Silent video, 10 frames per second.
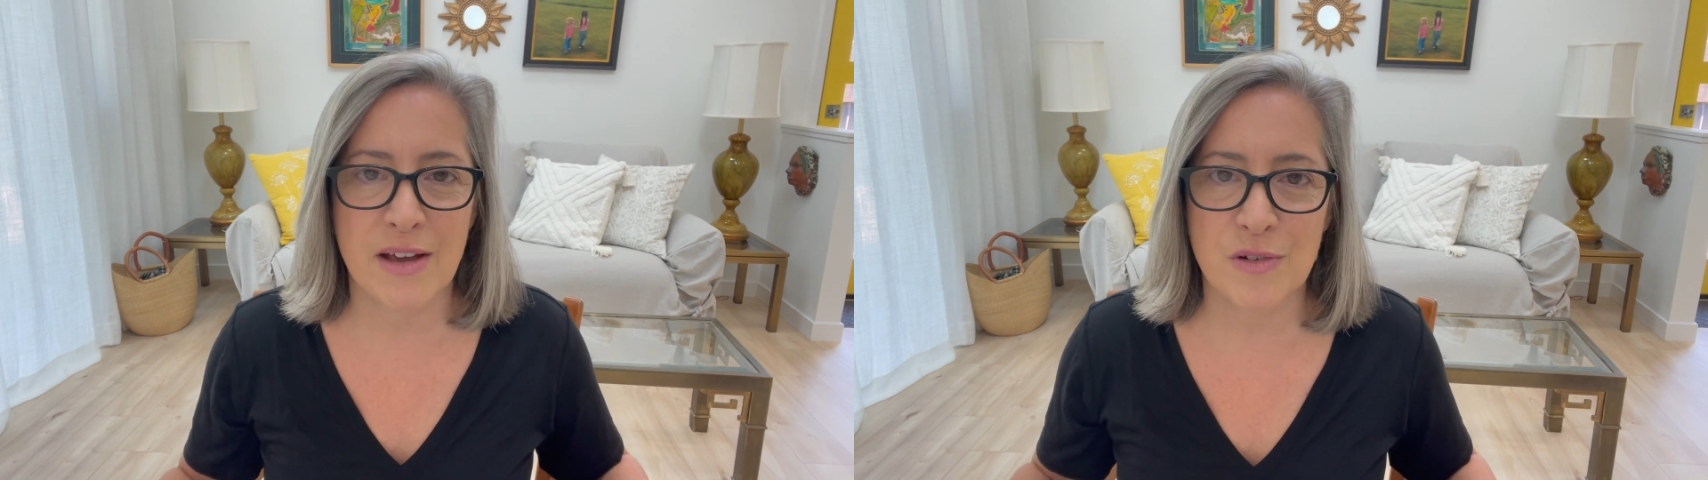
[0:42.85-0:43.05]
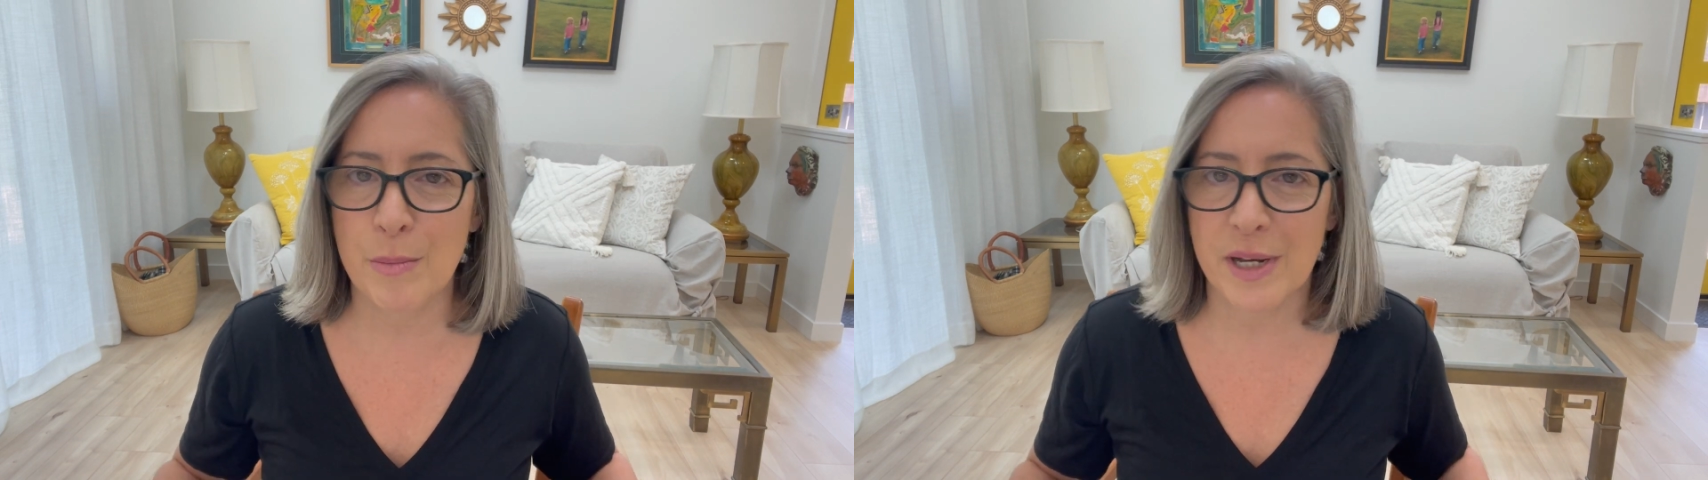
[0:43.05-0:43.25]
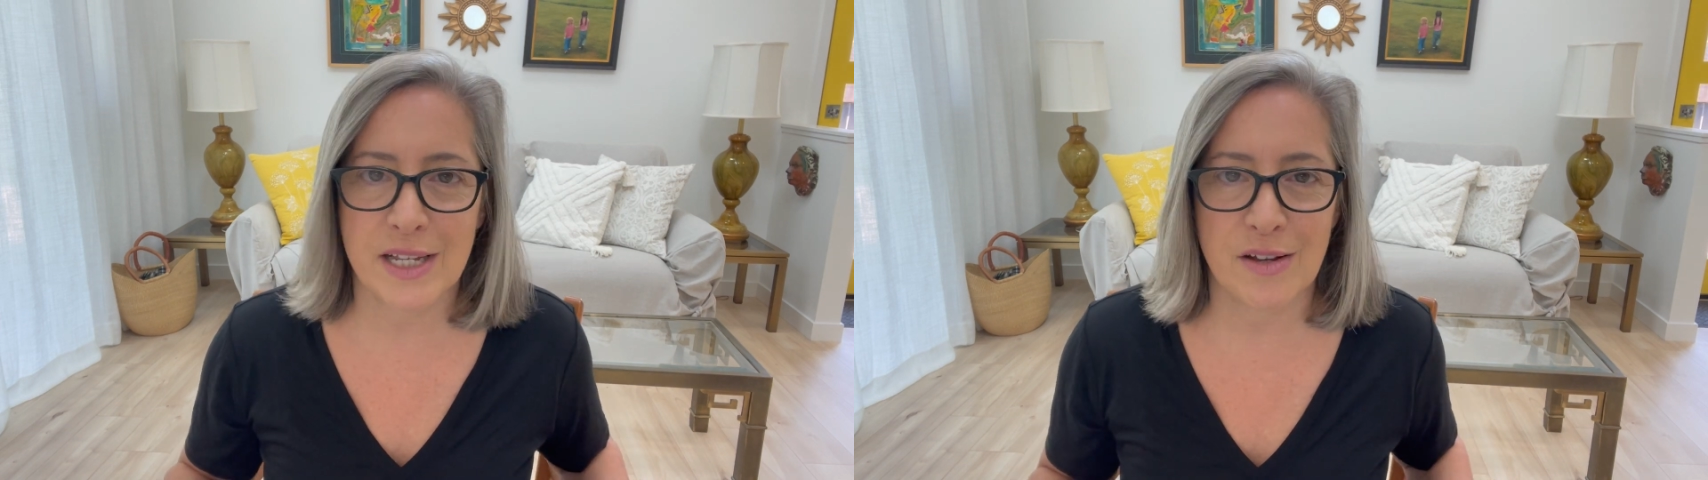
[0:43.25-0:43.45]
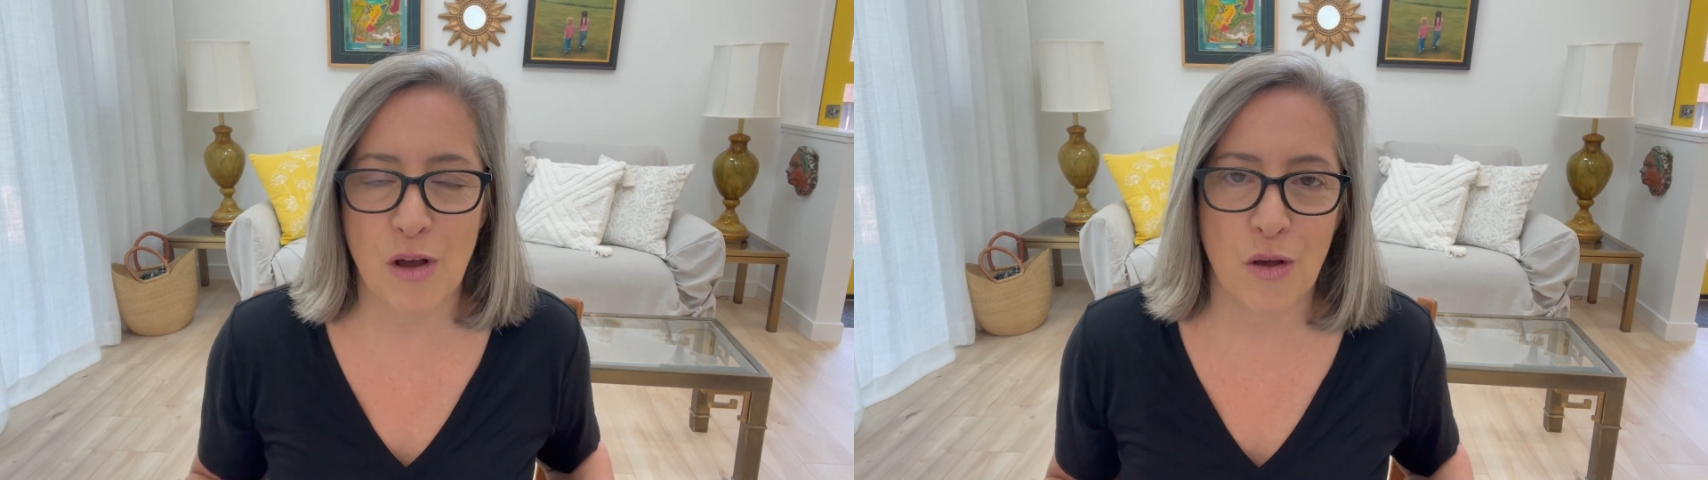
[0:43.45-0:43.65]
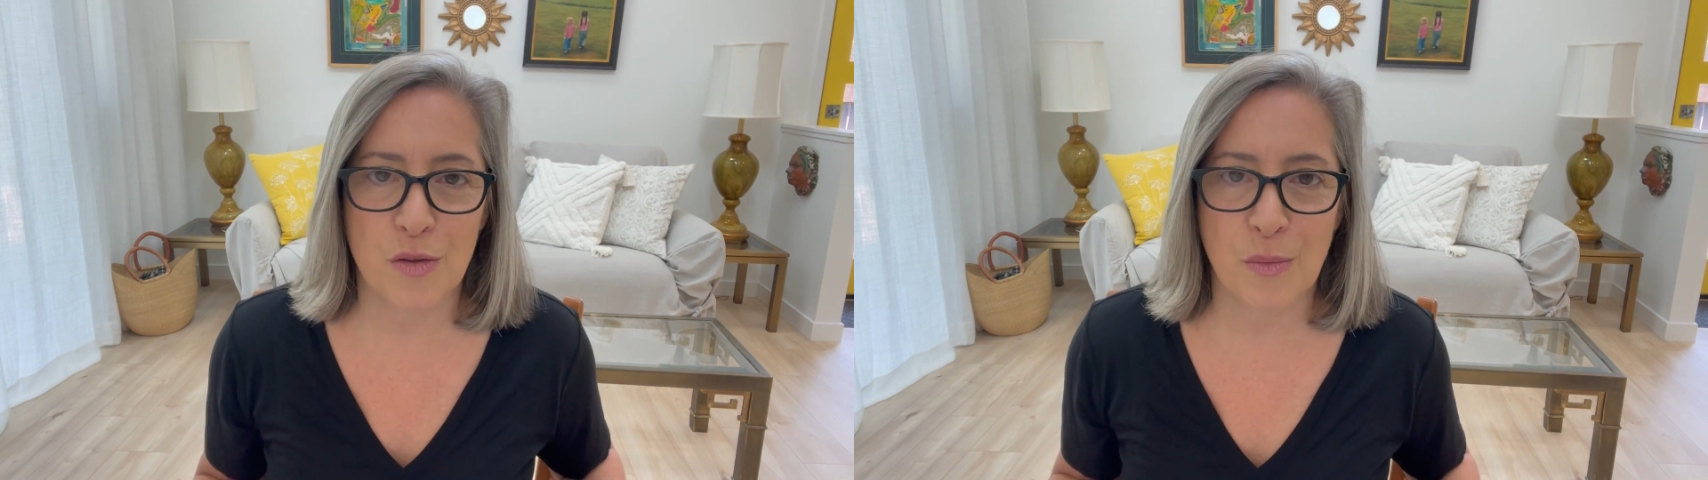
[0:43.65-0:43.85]
everybody on
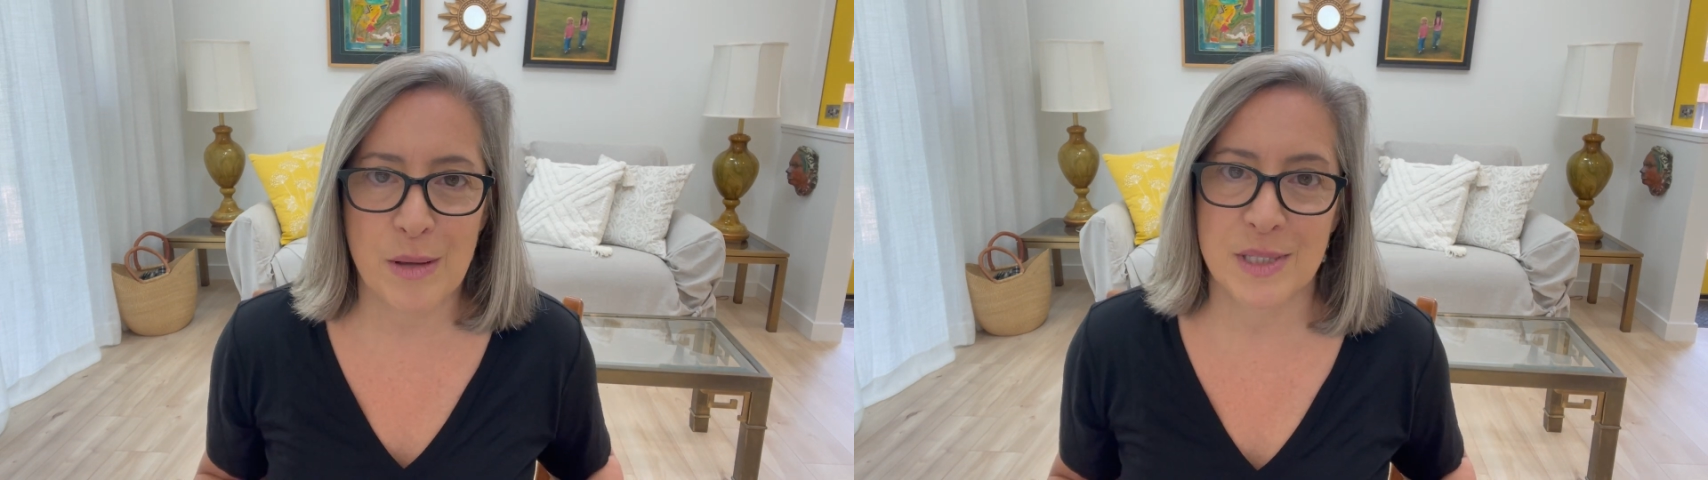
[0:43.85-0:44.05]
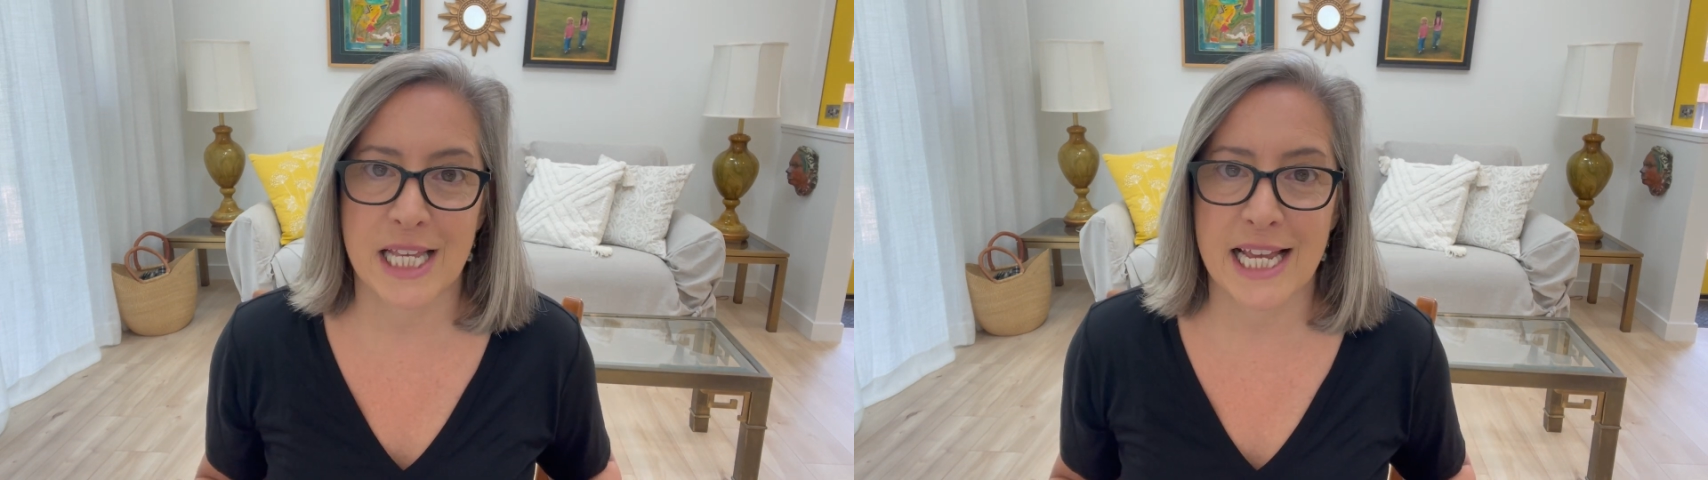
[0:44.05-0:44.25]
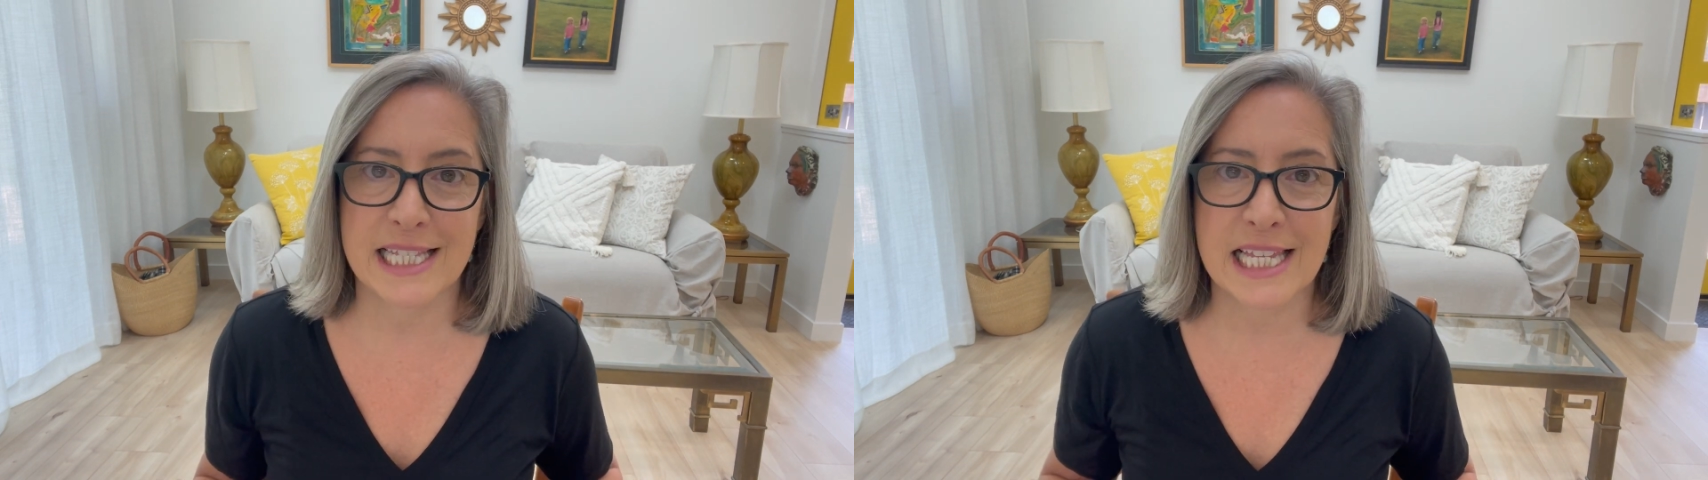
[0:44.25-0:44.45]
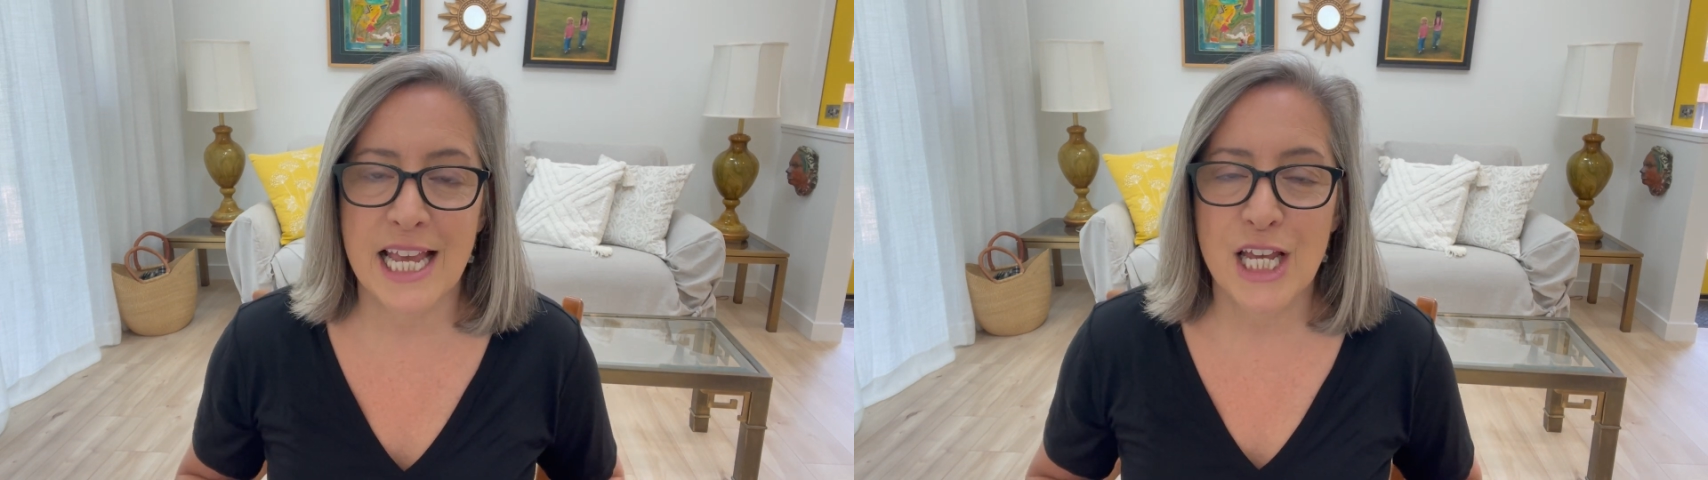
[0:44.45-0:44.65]
all the websites.